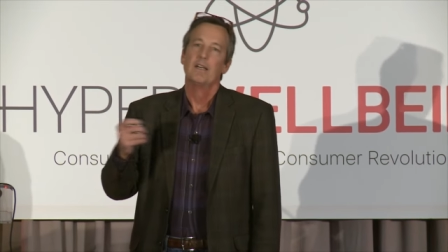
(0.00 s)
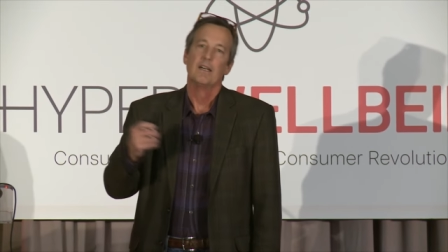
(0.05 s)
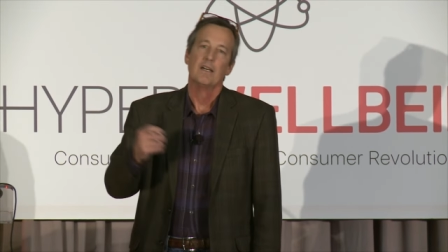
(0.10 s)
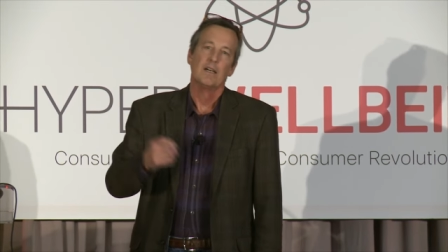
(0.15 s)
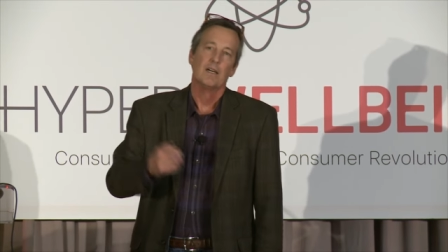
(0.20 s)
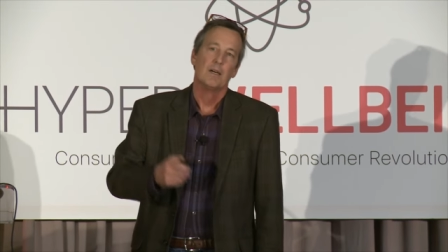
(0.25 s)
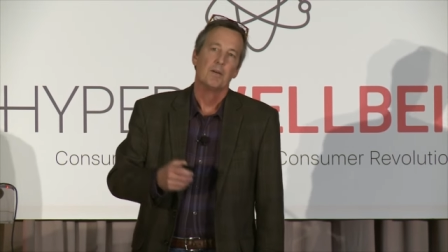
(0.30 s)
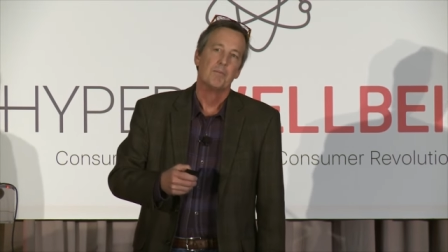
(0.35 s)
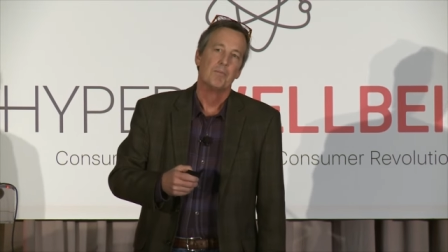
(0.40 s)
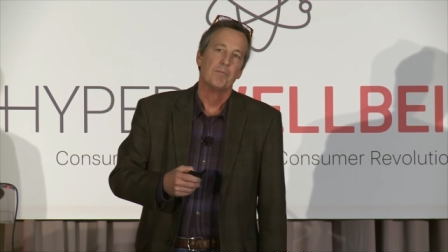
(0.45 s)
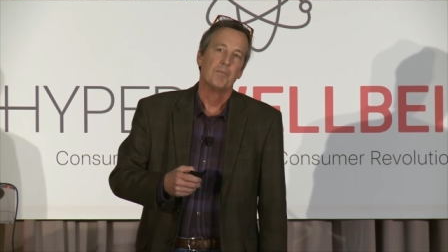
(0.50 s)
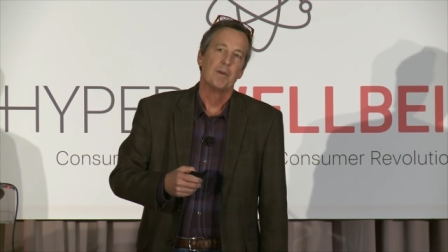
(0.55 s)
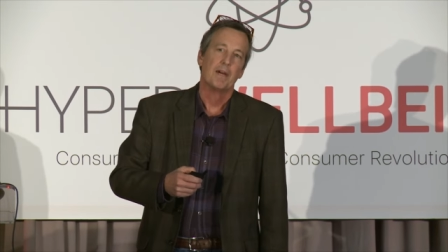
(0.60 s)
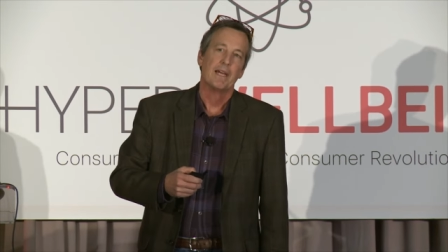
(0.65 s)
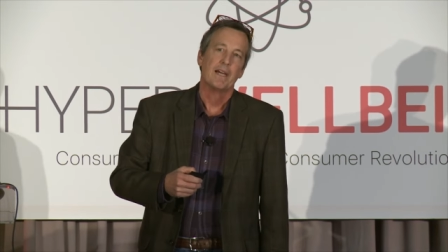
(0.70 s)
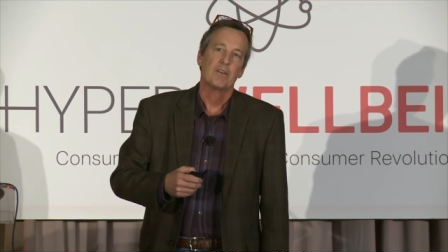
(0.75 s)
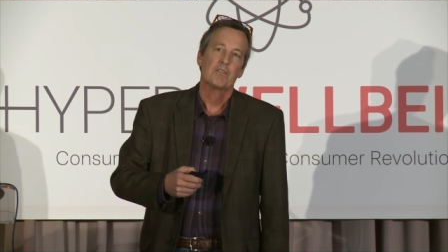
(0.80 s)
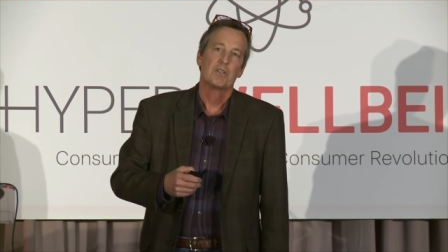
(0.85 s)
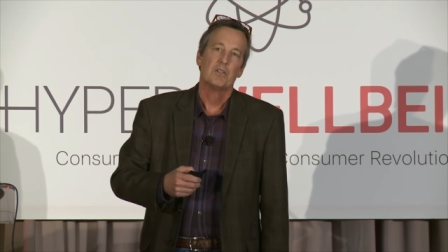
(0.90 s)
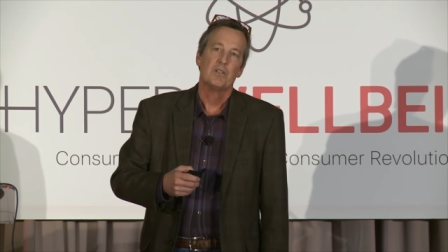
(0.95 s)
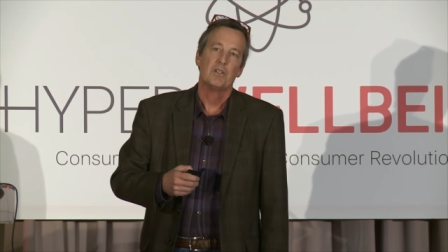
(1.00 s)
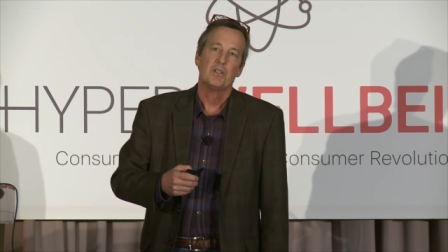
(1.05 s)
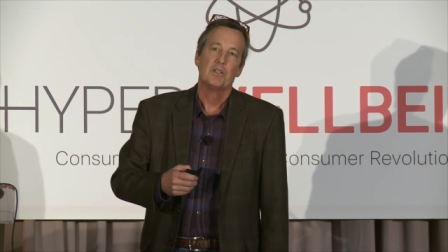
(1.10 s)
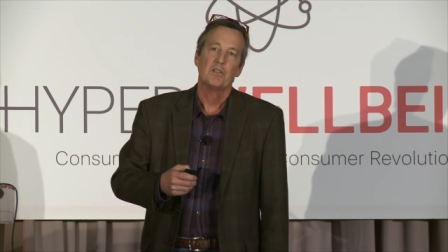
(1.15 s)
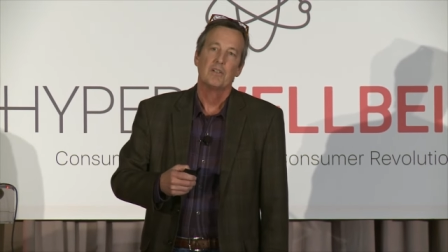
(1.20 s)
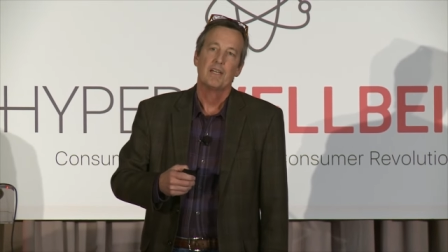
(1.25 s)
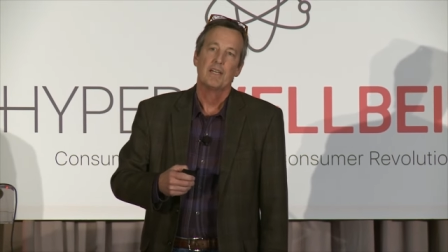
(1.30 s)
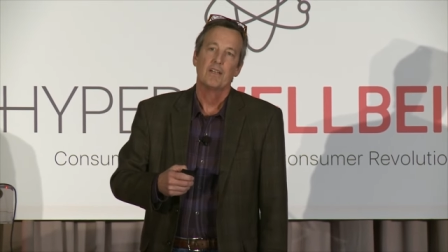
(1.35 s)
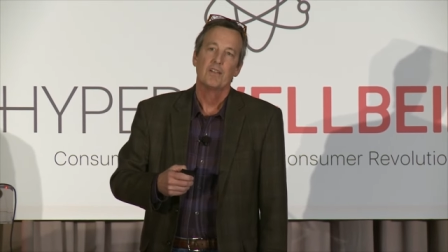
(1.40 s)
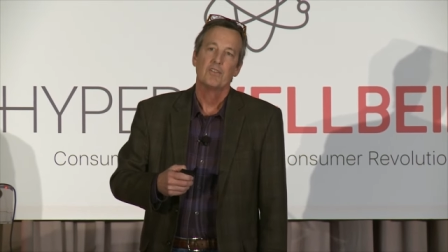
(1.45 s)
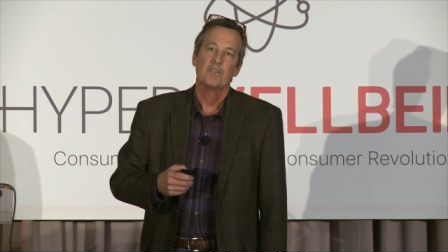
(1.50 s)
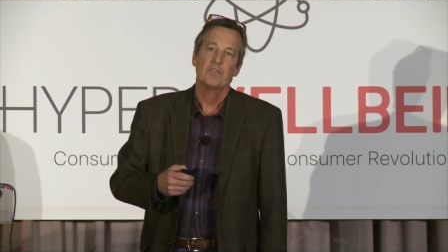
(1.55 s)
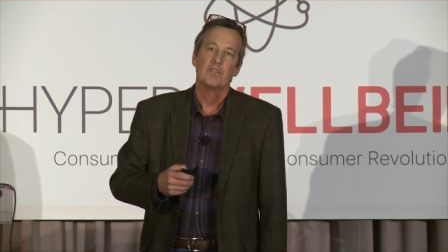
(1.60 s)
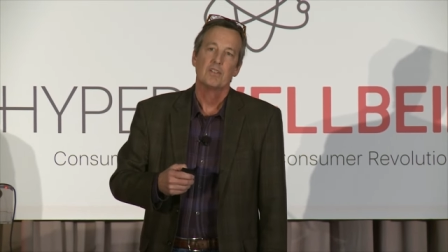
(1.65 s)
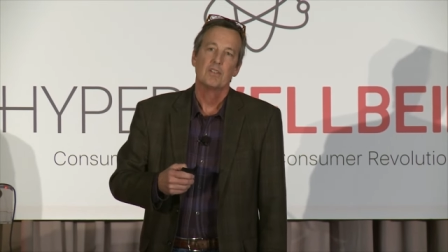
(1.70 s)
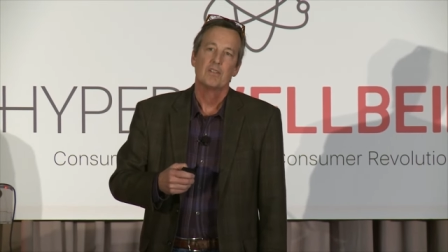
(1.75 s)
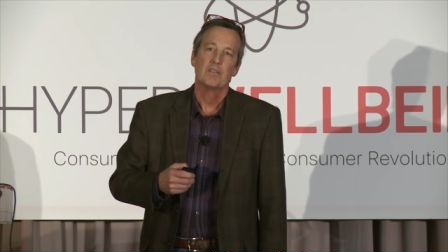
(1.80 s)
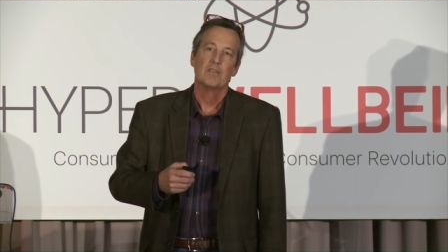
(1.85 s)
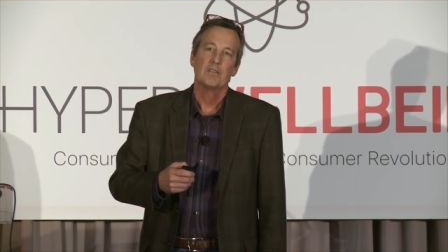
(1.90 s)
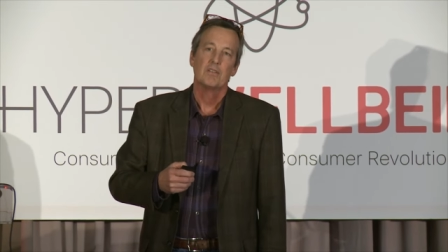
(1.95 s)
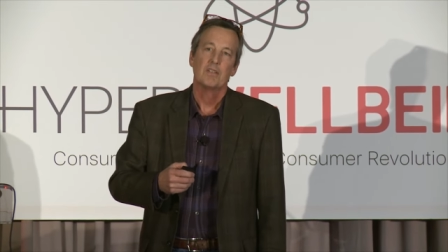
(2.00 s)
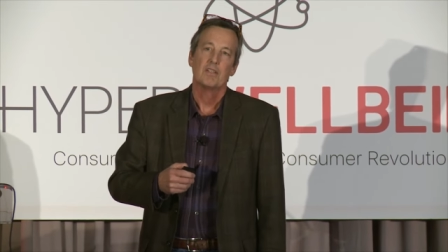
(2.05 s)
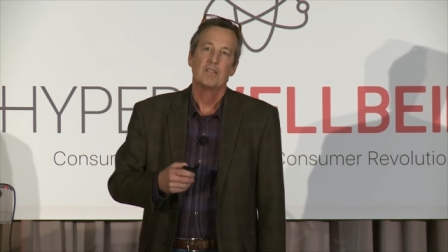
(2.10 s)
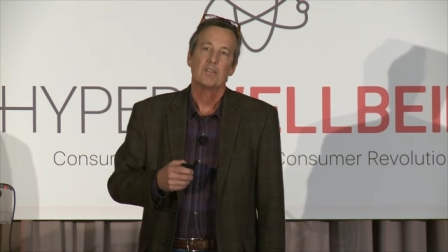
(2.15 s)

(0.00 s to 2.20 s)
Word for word: um, my alcohol has, uh,